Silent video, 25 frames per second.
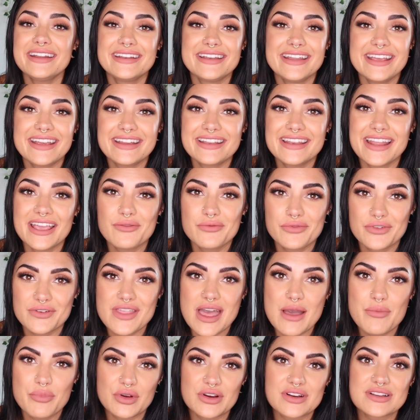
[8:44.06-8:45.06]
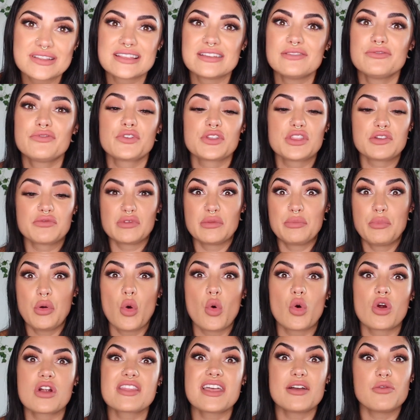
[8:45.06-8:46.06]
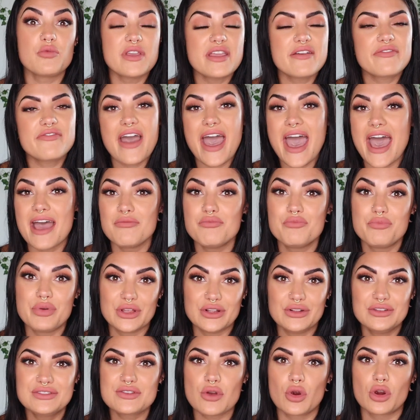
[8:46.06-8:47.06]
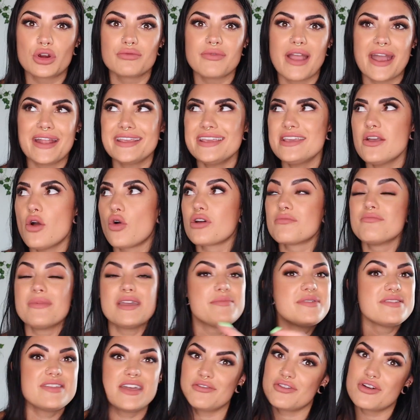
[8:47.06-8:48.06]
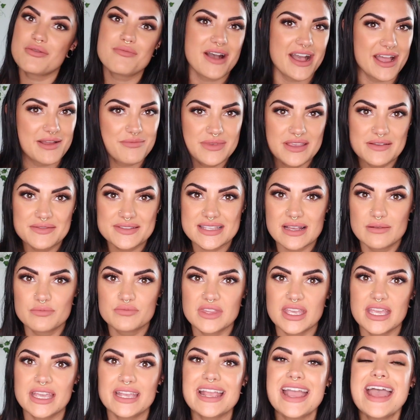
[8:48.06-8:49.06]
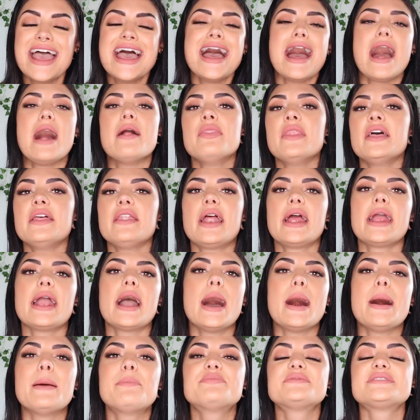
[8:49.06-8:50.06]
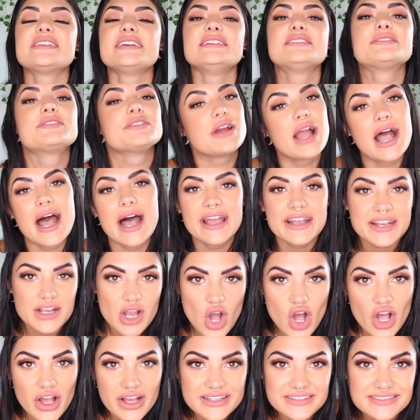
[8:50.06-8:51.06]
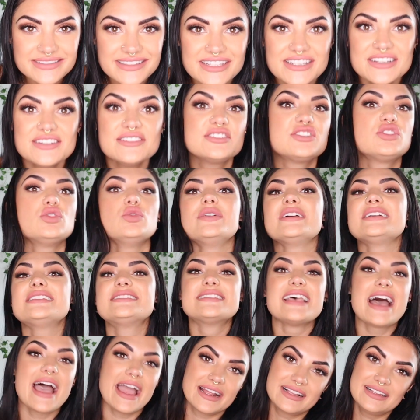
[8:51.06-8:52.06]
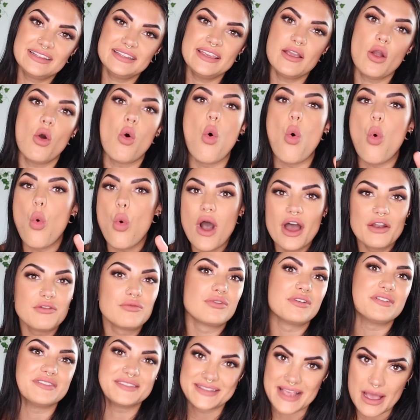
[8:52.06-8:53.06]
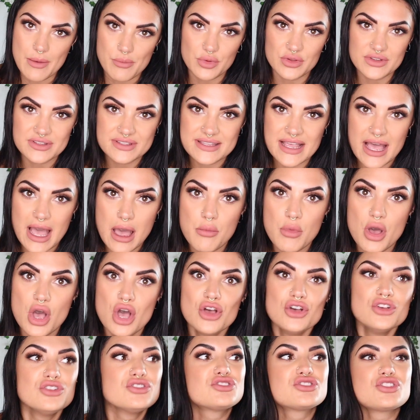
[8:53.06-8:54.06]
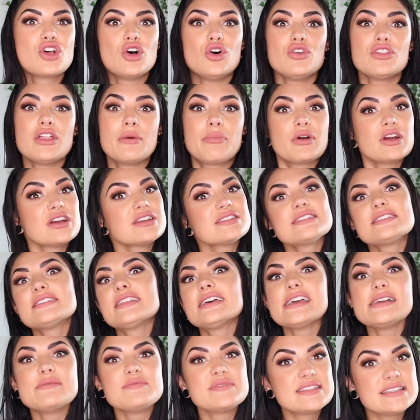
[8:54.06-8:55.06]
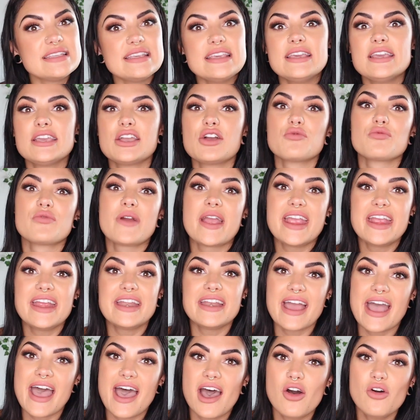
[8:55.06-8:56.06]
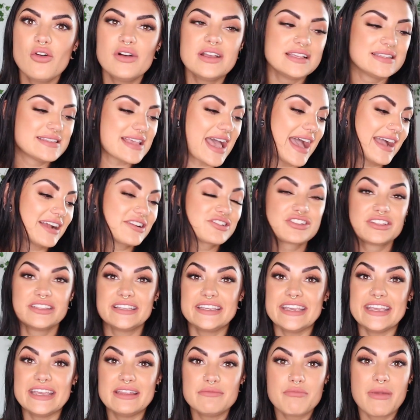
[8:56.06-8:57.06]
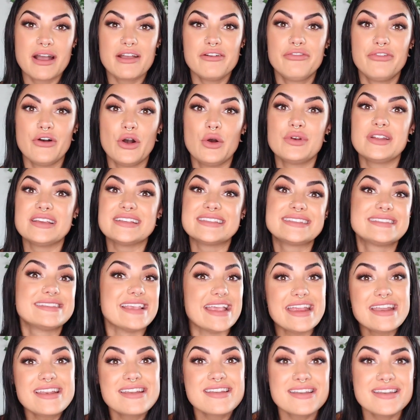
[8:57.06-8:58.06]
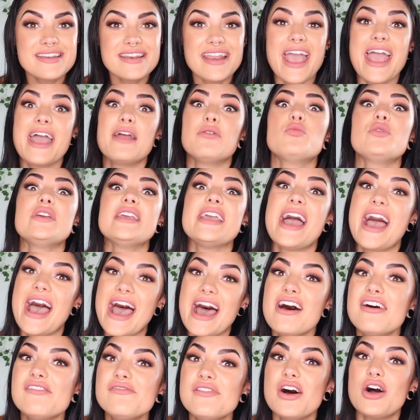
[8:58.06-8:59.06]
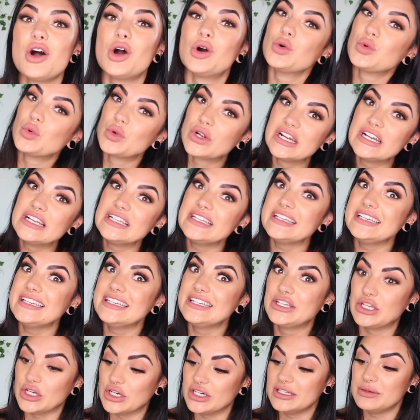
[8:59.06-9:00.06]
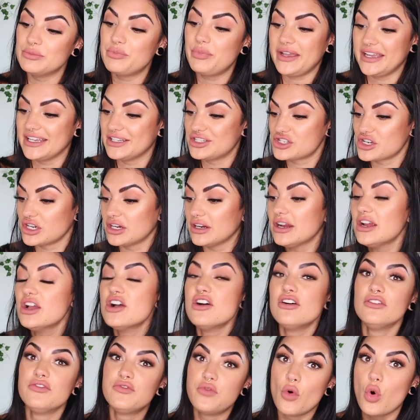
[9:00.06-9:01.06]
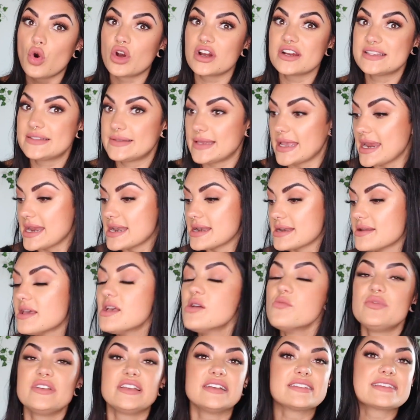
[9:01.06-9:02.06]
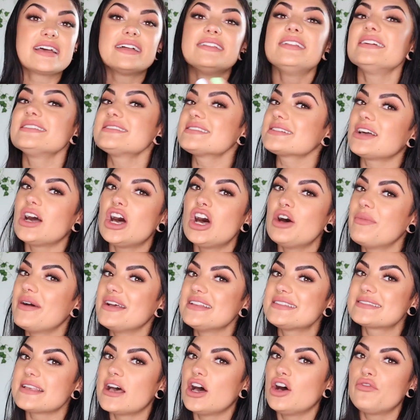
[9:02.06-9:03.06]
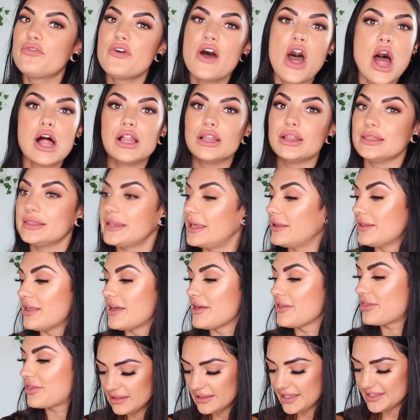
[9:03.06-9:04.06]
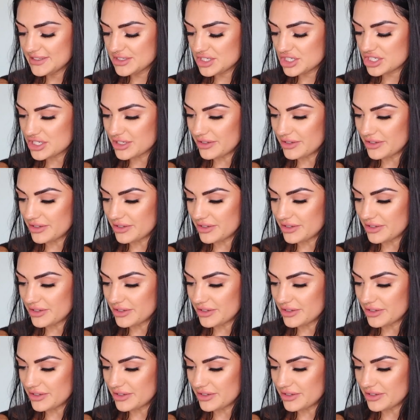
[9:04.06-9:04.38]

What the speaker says: a nickname for that person for the rapport that we've had built already, or maybe they remind me of something, and then I update their icon to exactly what resembles them. So the person that I'm seeing right now is actually in my phone as Satan, and we have a really good picture for Satan because I like to call myself Lilith. Let's